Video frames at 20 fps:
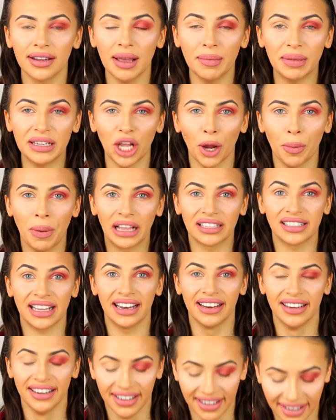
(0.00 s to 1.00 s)
Be so
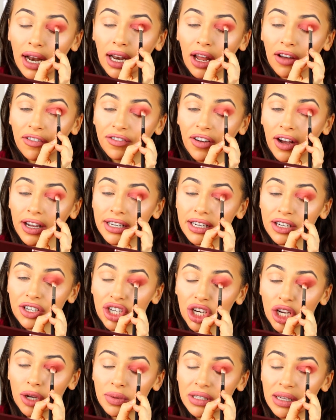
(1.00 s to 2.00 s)
buzzing. I love finding
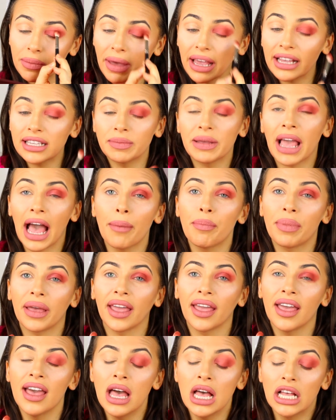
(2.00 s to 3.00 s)
dupes. It makes me
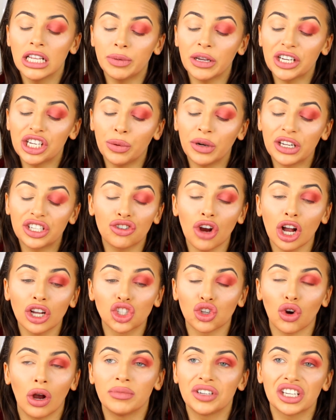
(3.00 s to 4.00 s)
happy, especially when it's
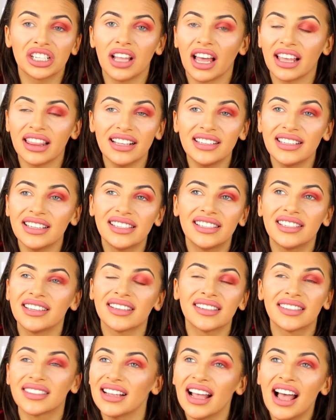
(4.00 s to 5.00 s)
drugstore. I'm just like, this is
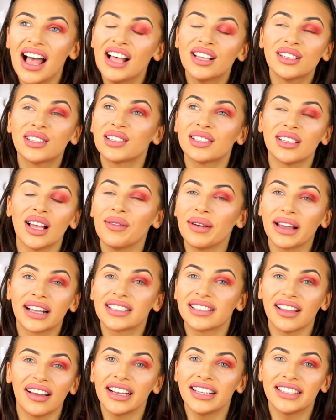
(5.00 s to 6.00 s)
just so
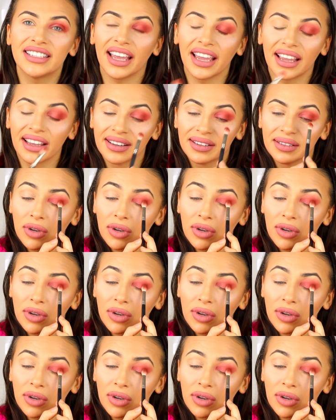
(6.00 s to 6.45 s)
exciting.